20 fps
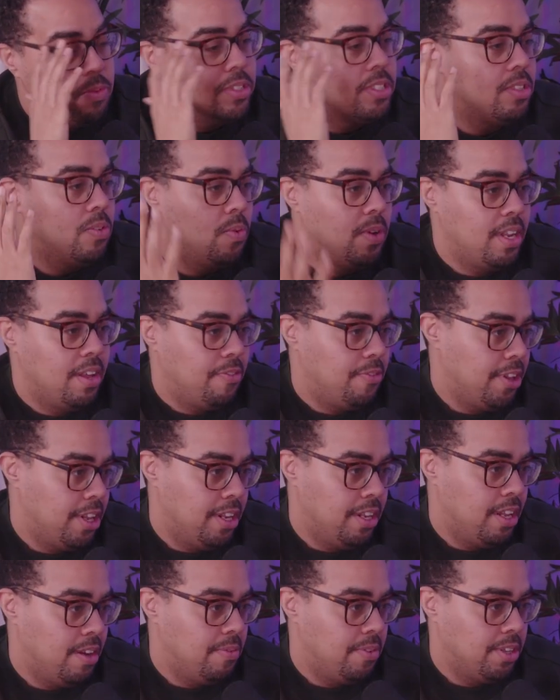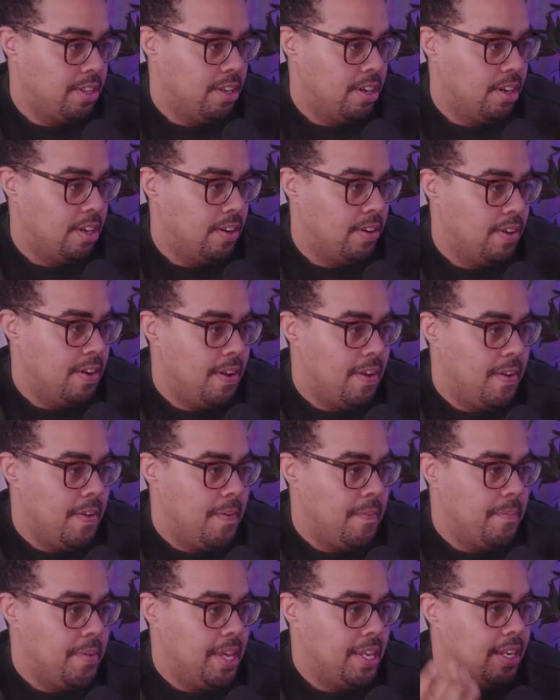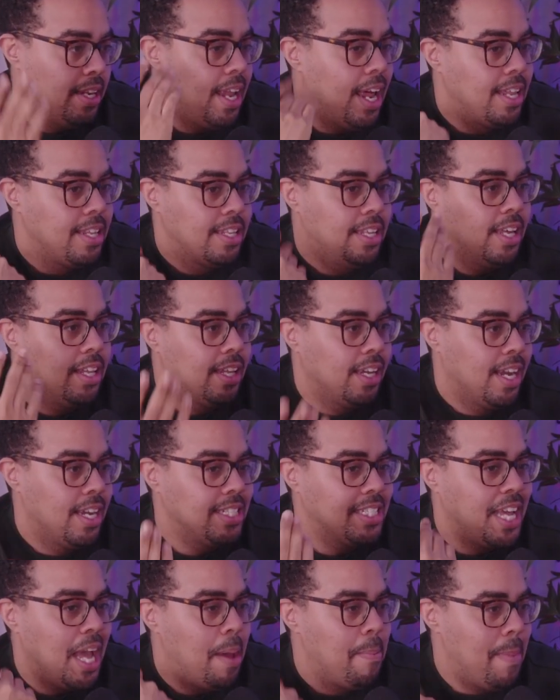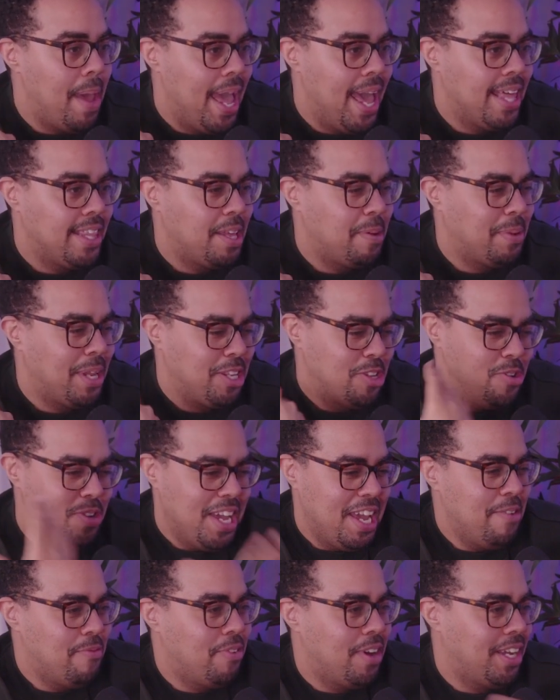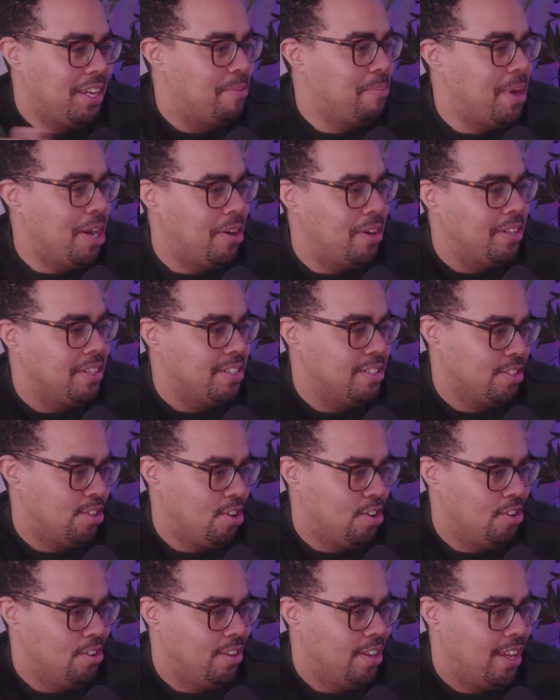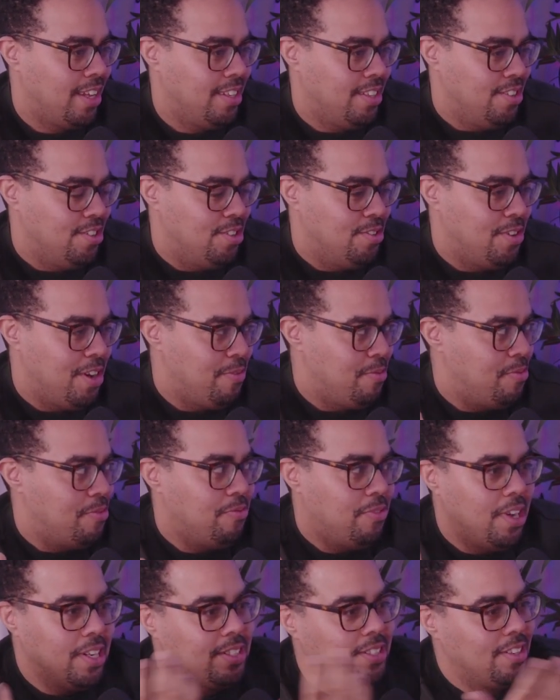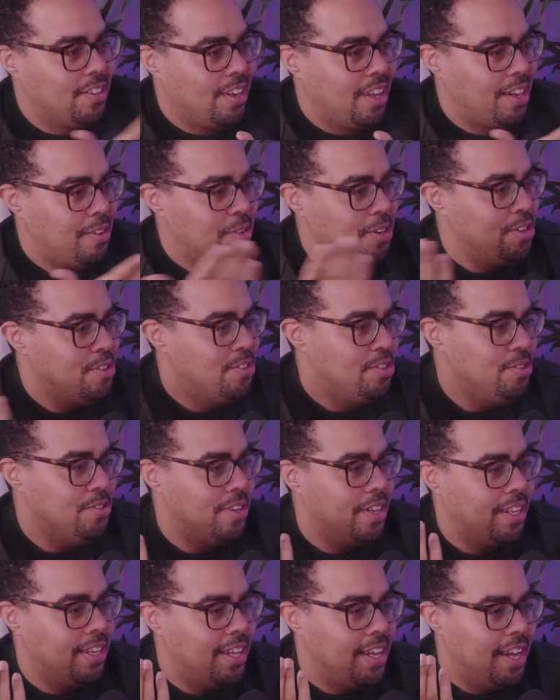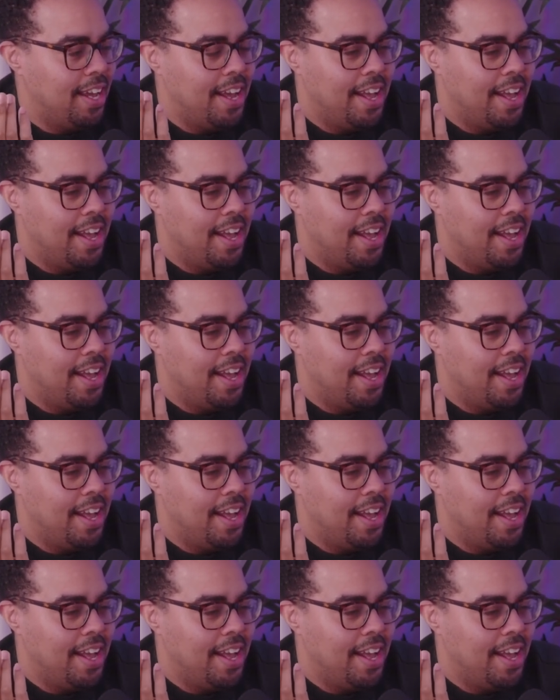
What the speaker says: He was the one that fell in love with her. And a lot of the other guys got mad. They were like, you can't fucking marry this girl. Like, you know, everyone fucked her. Like, what are you doing?